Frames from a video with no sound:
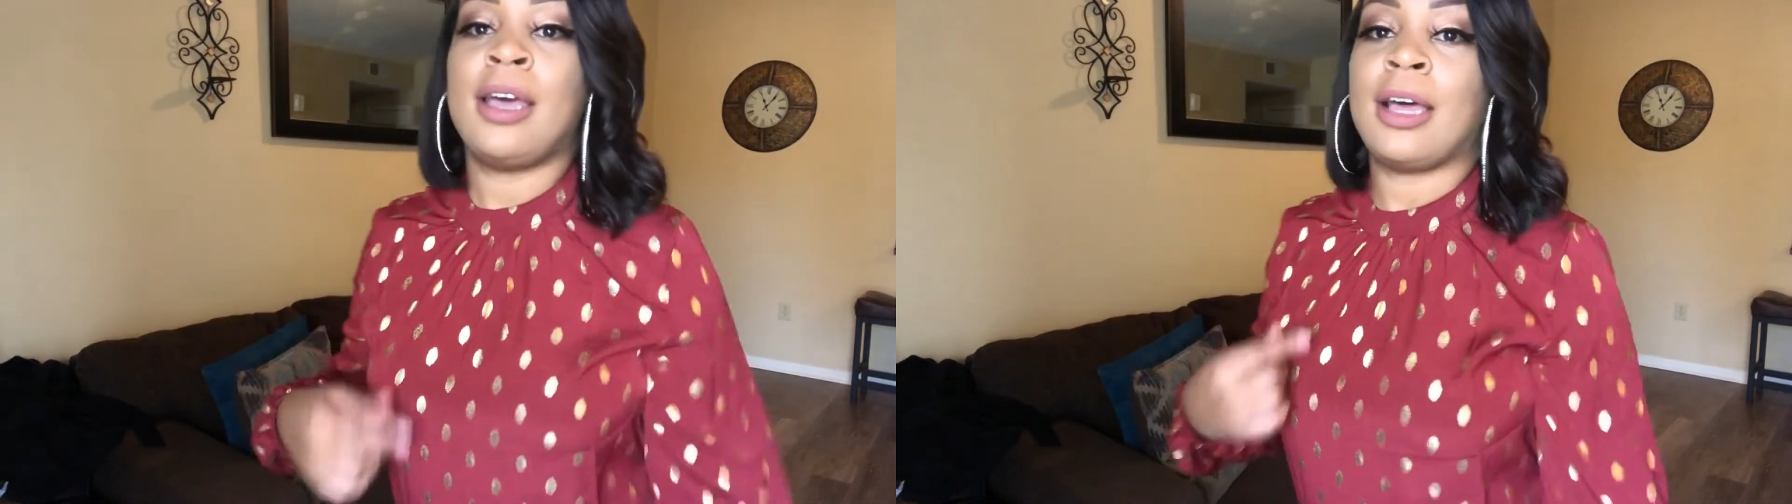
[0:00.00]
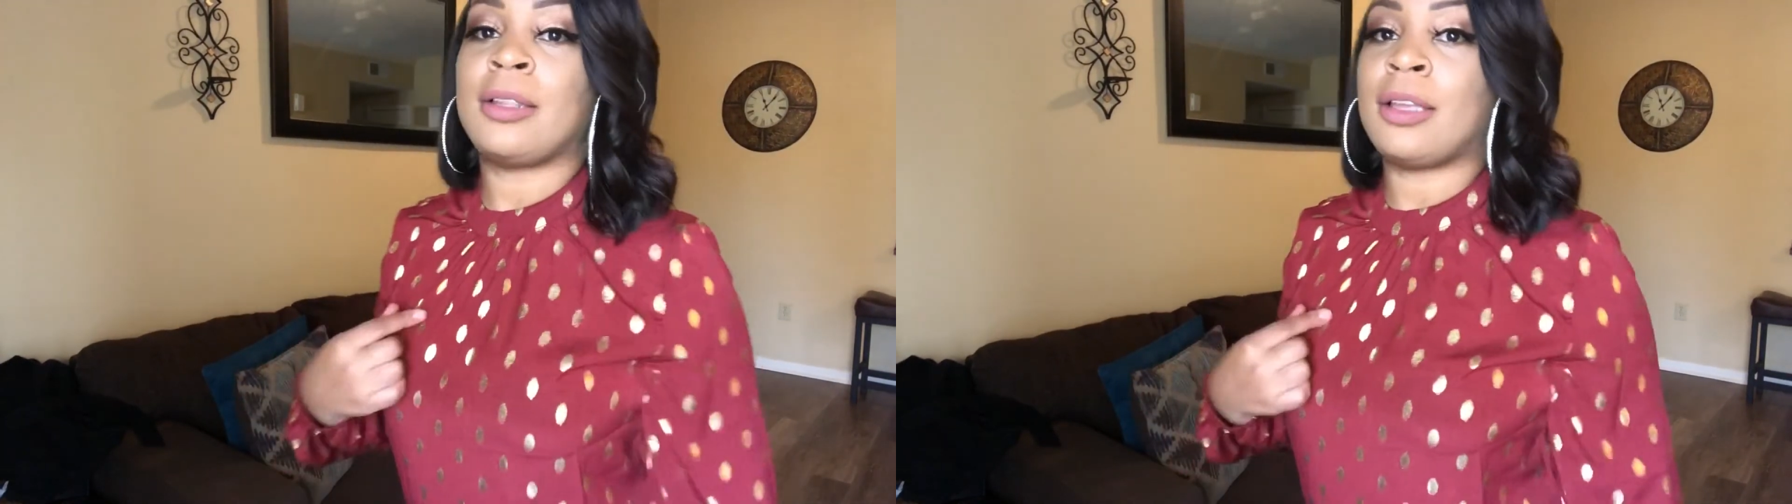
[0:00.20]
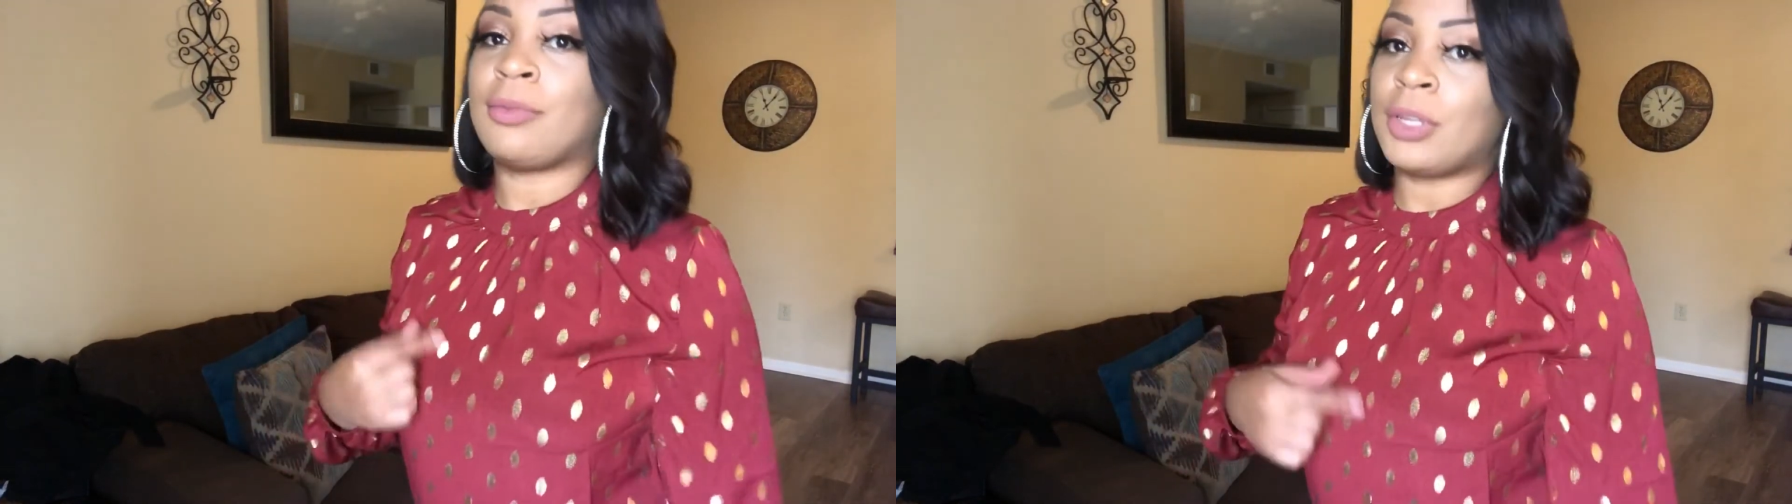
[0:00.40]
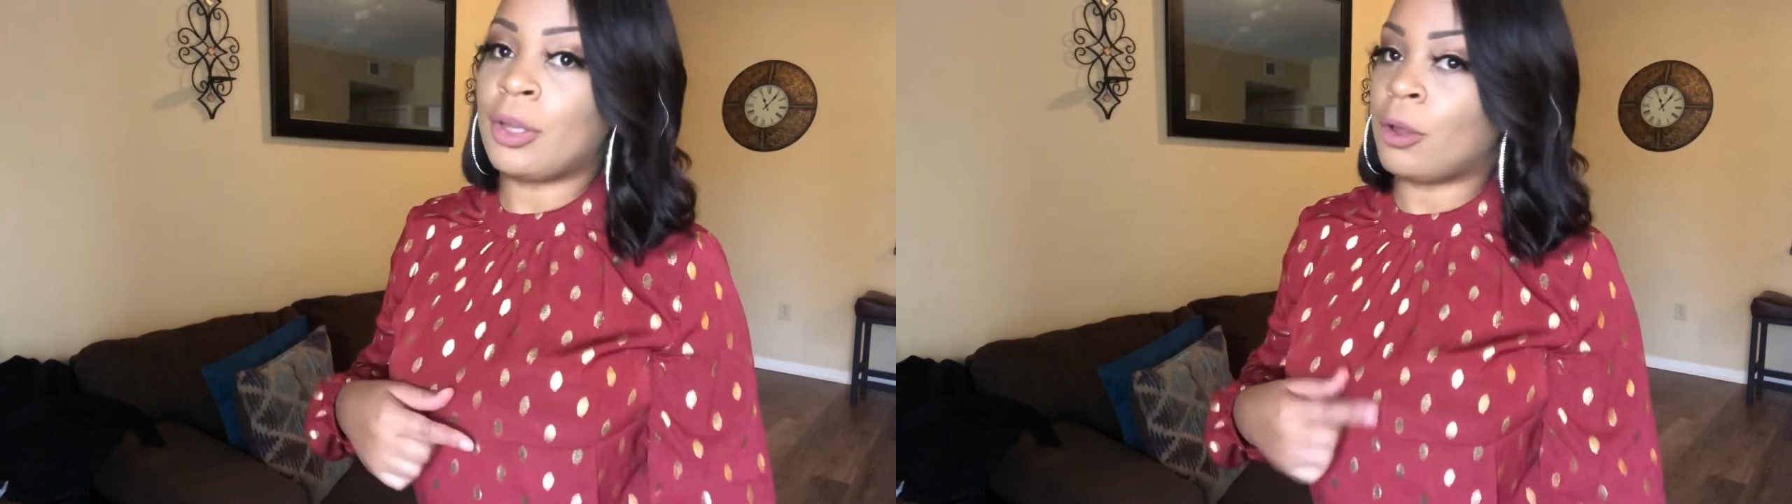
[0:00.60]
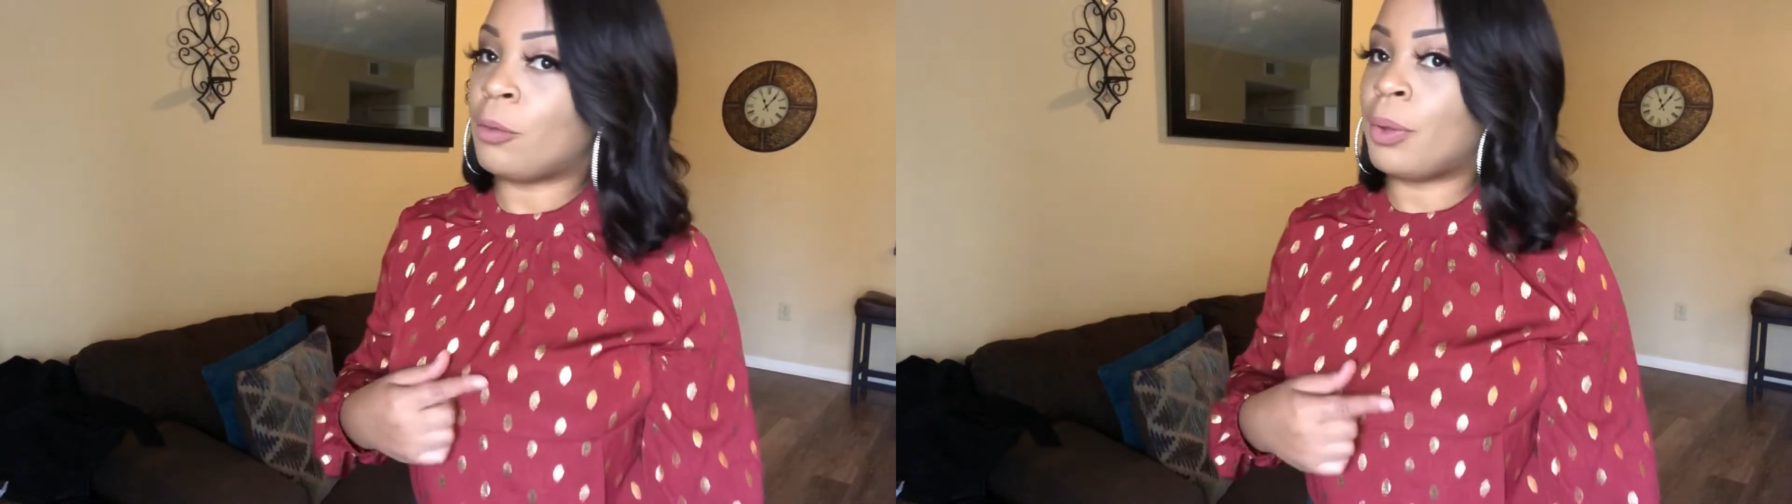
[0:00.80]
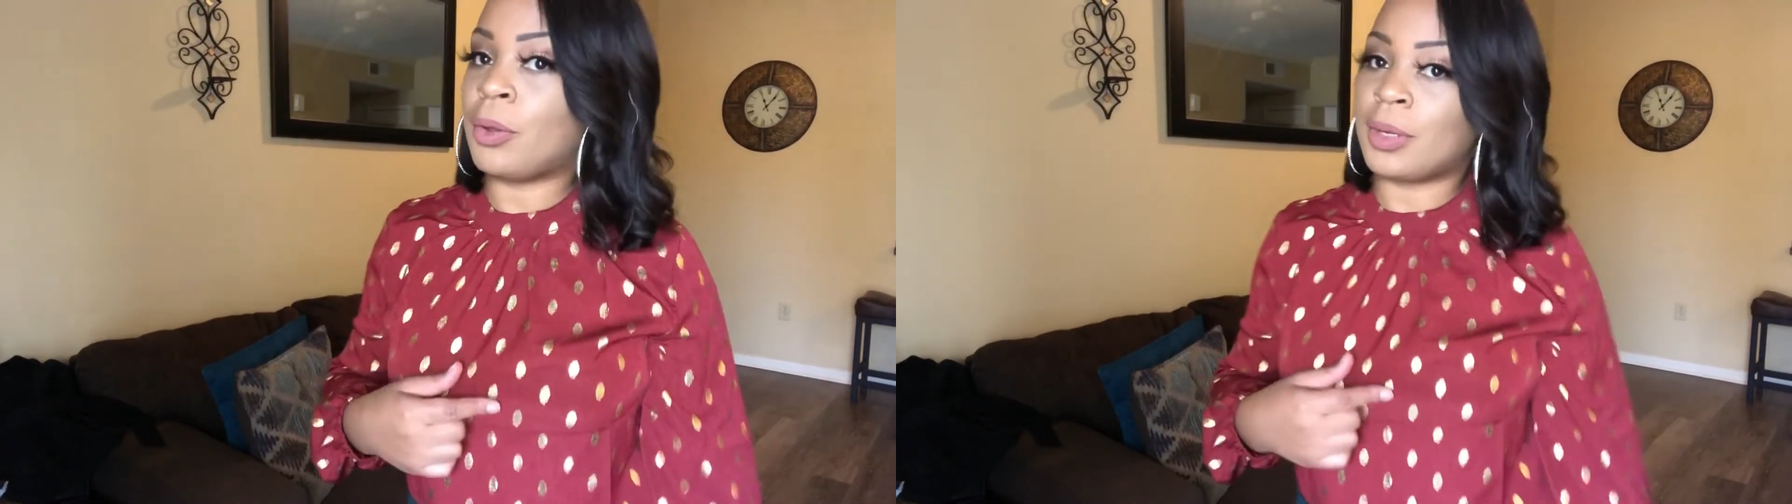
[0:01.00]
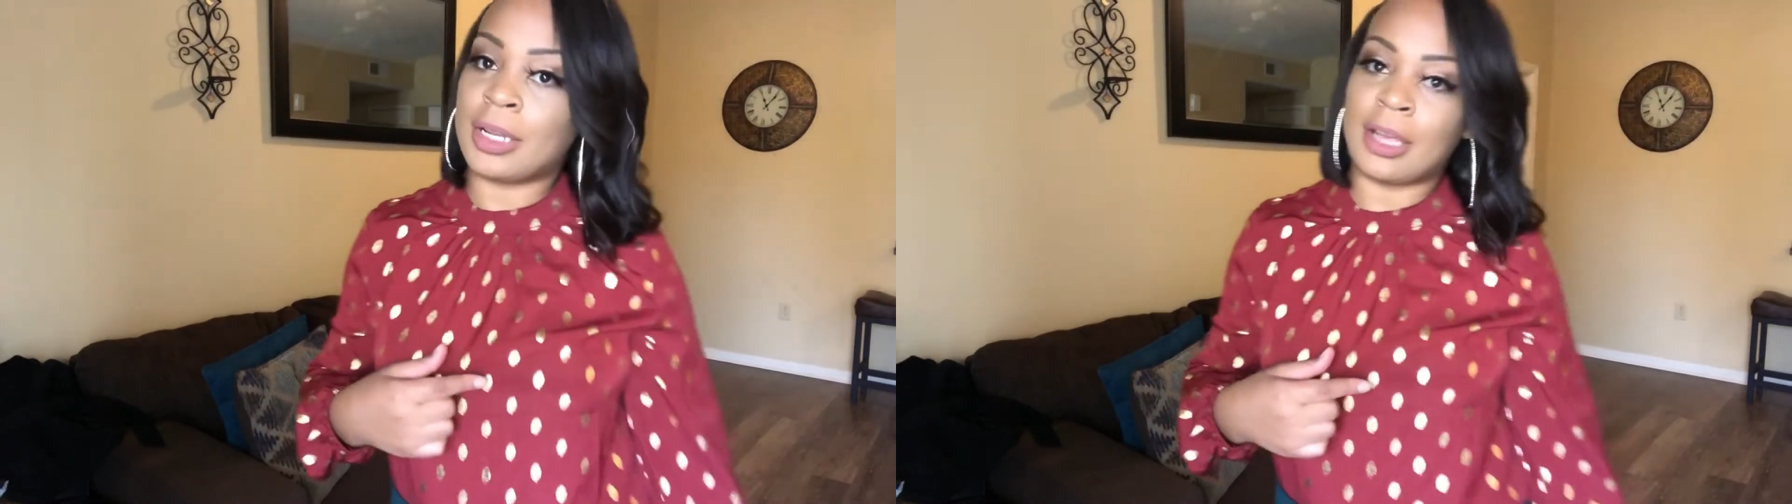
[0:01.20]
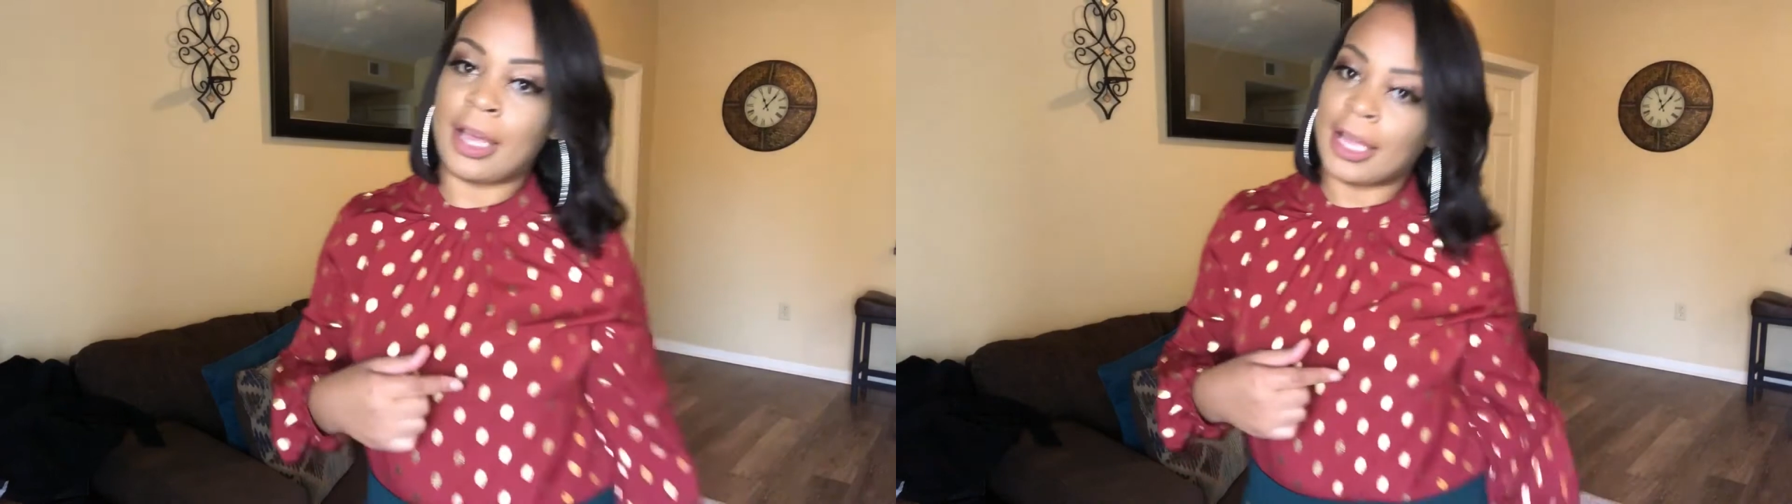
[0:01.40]
I love the gold polka
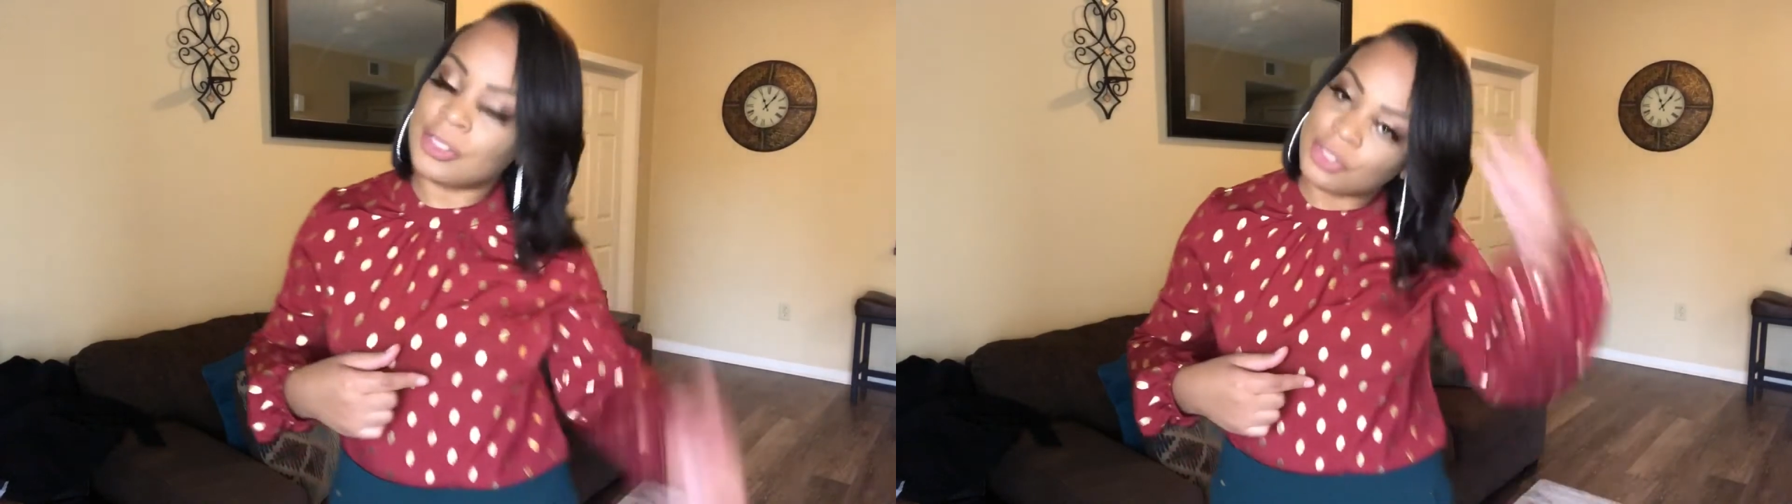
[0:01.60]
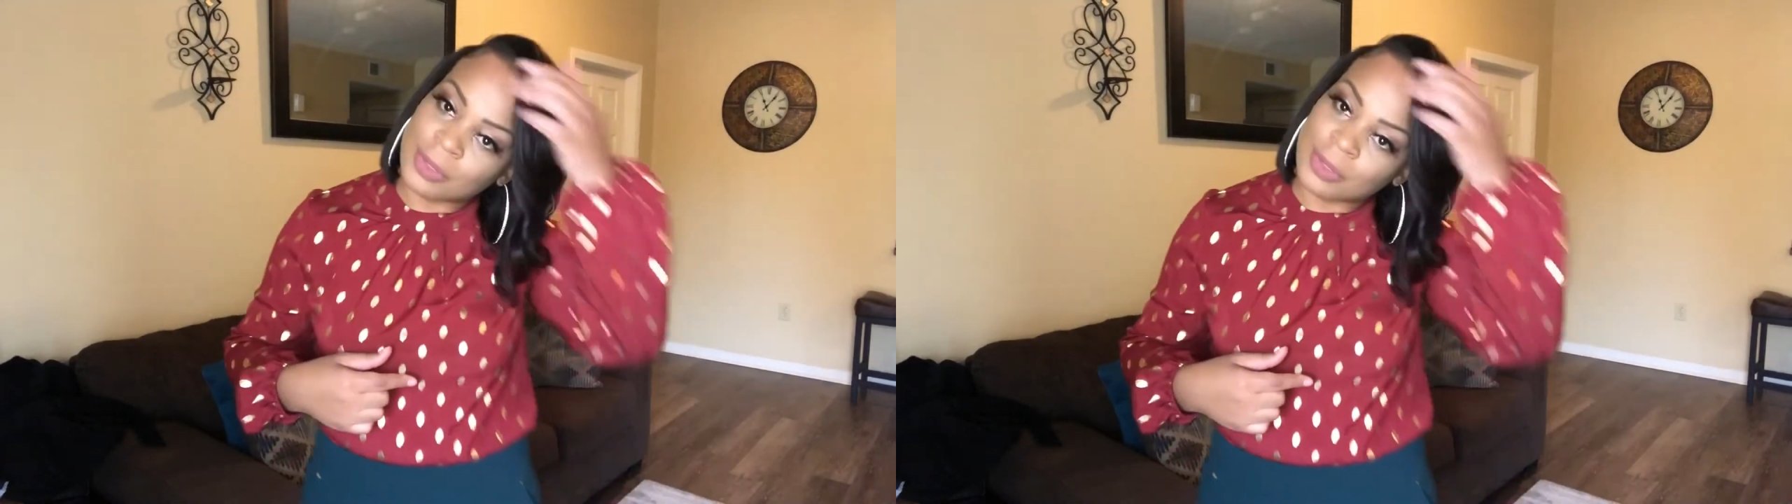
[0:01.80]
dots.